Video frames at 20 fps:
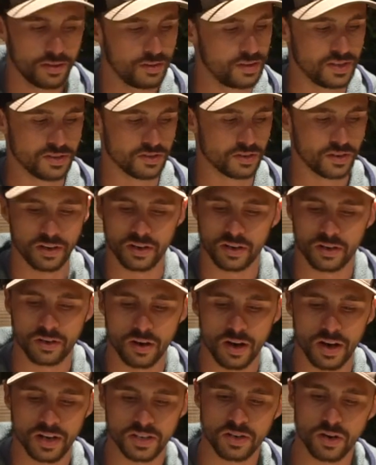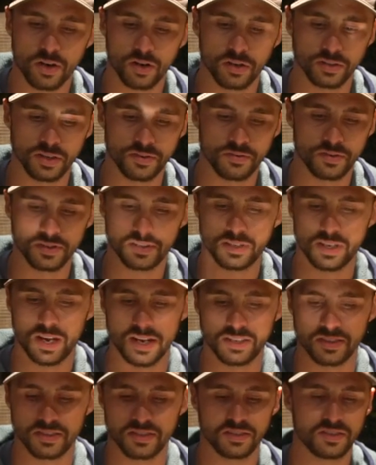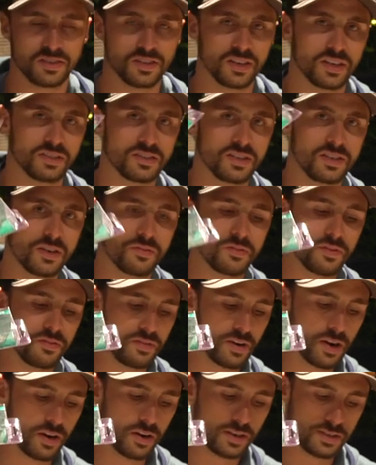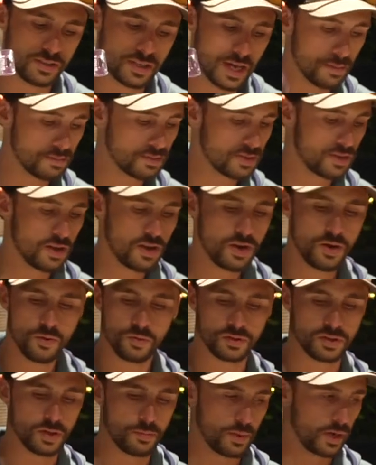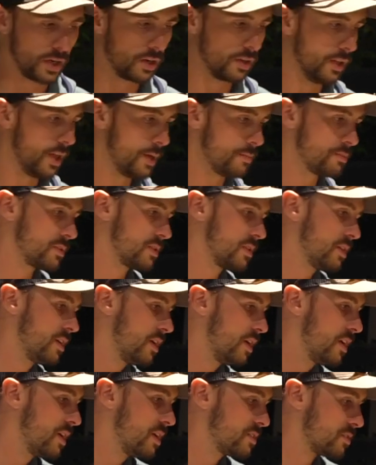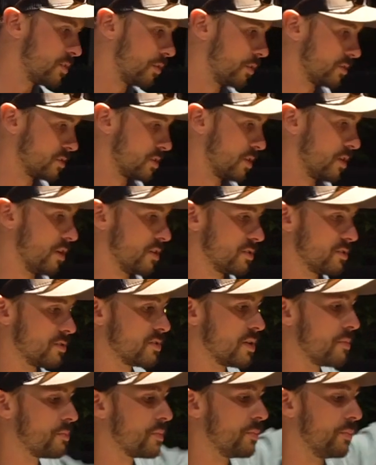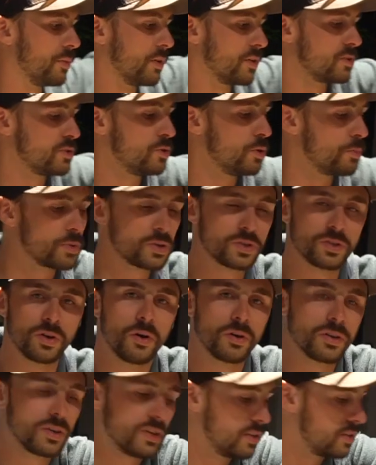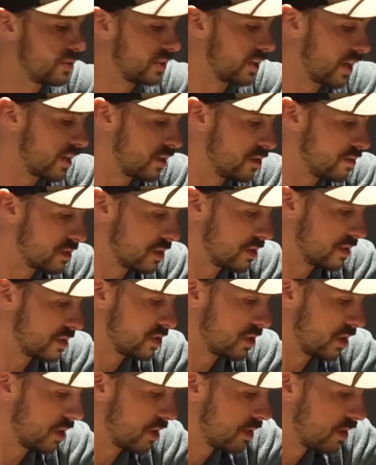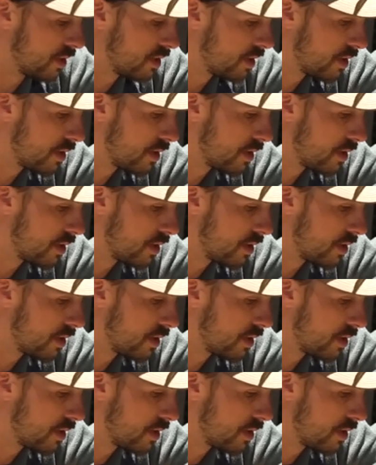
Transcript: these are gonna crush all different sizes. You got the different varying depths with the bigger lips. So those are also something we're super stoked to get using this year.